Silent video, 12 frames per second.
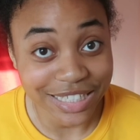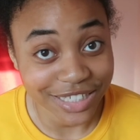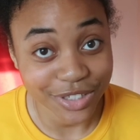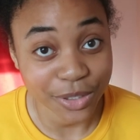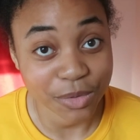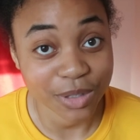in the
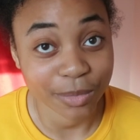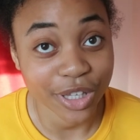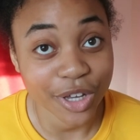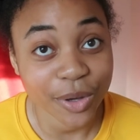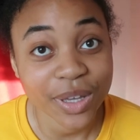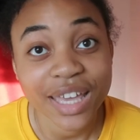description
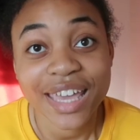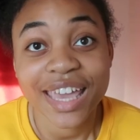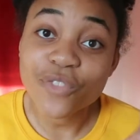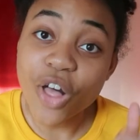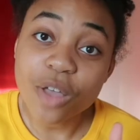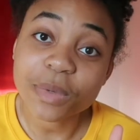below.
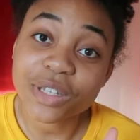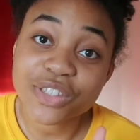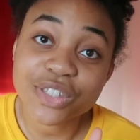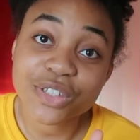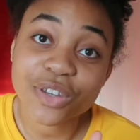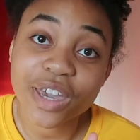Follow me on
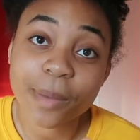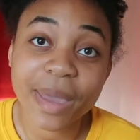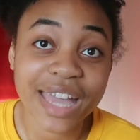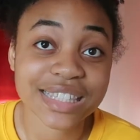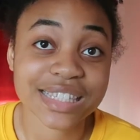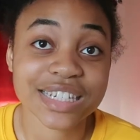Instagram
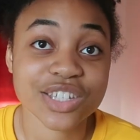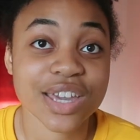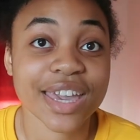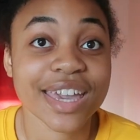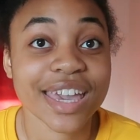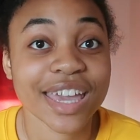at Sydney
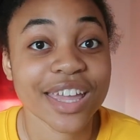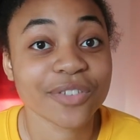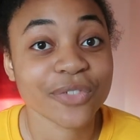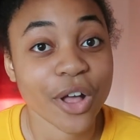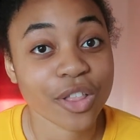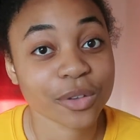J,
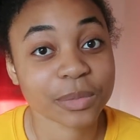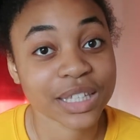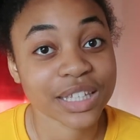and follow